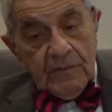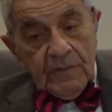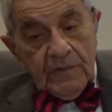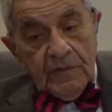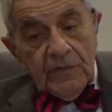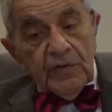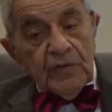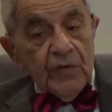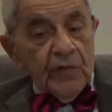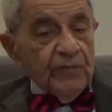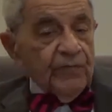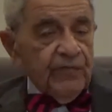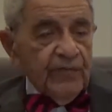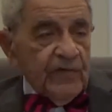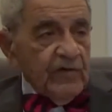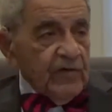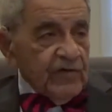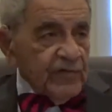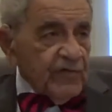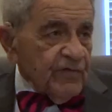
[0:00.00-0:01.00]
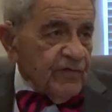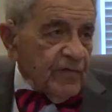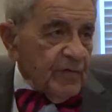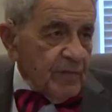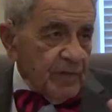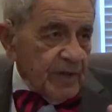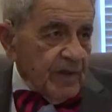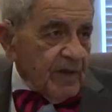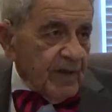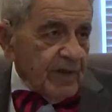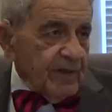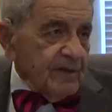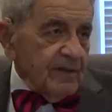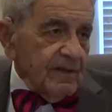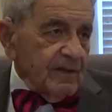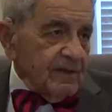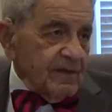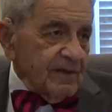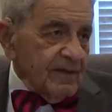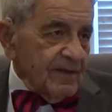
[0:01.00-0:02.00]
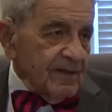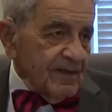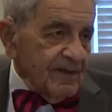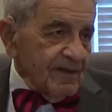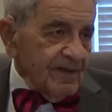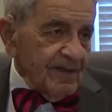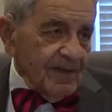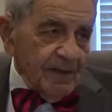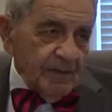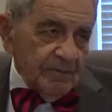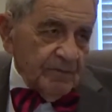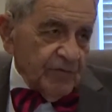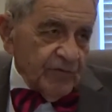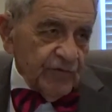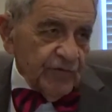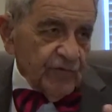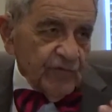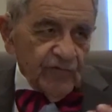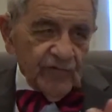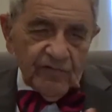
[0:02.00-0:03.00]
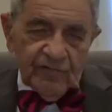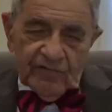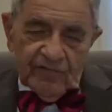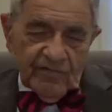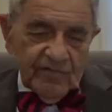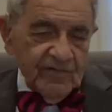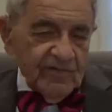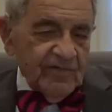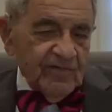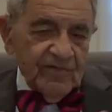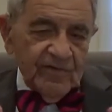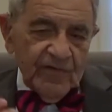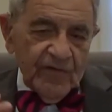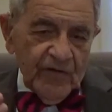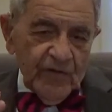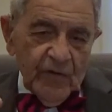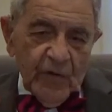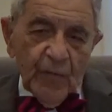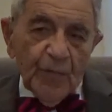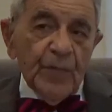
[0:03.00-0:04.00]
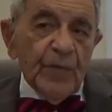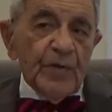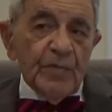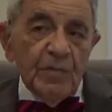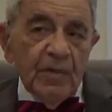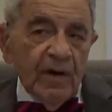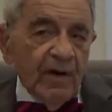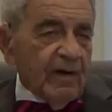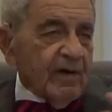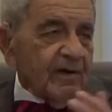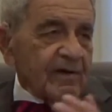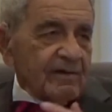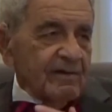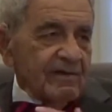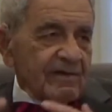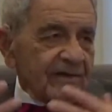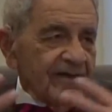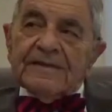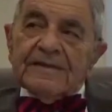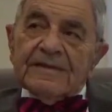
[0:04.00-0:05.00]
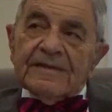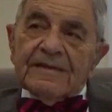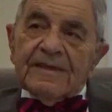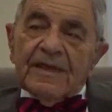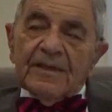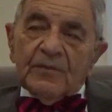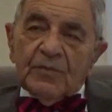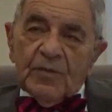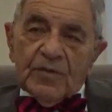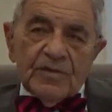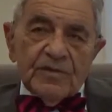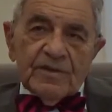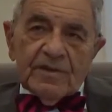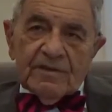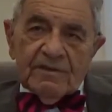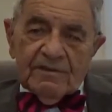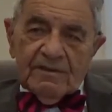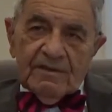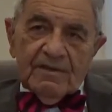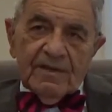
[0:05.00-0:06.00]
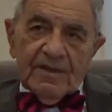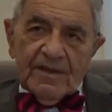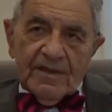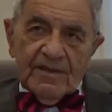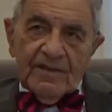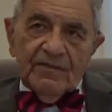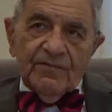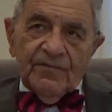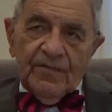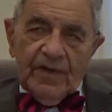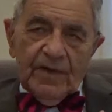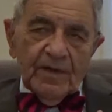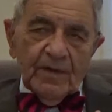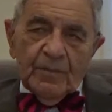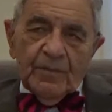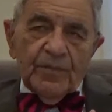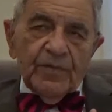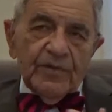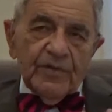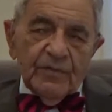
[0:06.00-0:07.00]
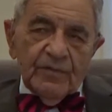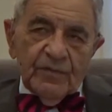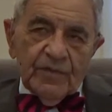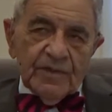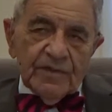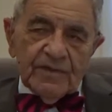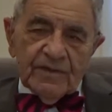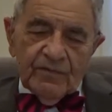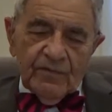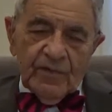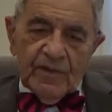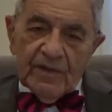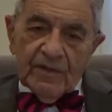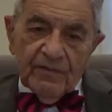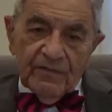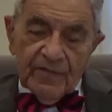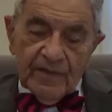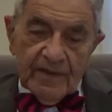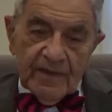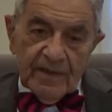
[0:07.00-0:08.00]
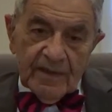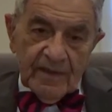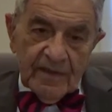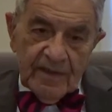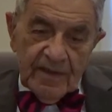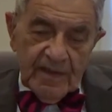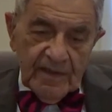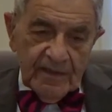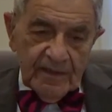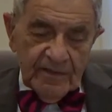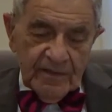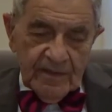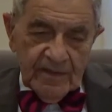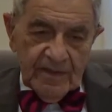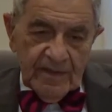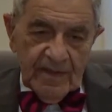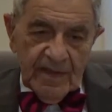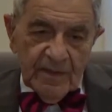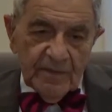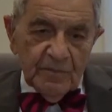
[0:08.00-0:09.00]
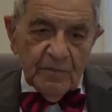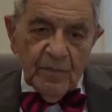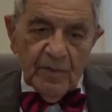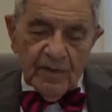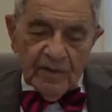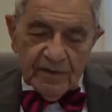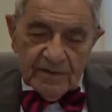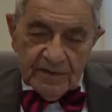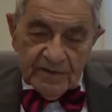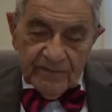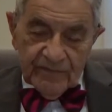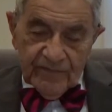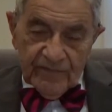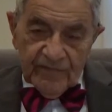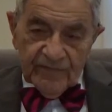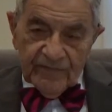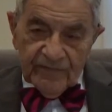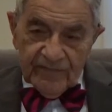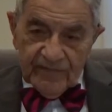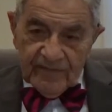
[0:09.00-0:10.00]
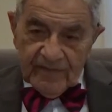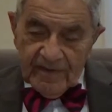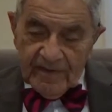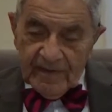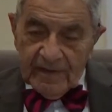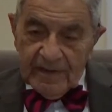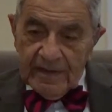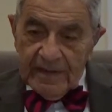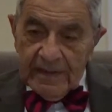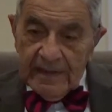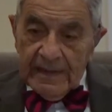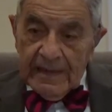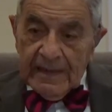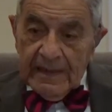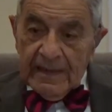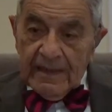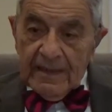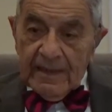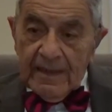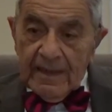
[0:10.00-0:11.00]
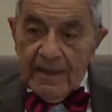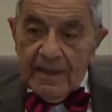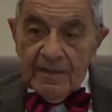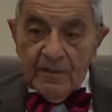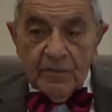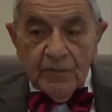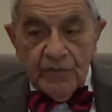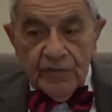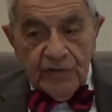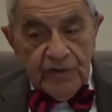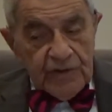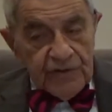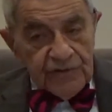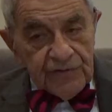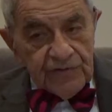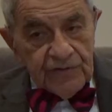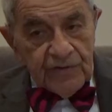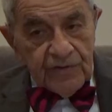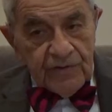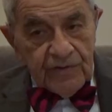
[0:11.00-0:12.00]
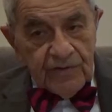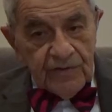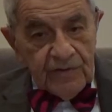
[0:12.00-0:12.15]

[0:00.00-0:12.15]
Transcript: philosophy behind it, I'm sure. The open mind. That was, in my opinion, was one of the great landmarks of Iraq. And we tested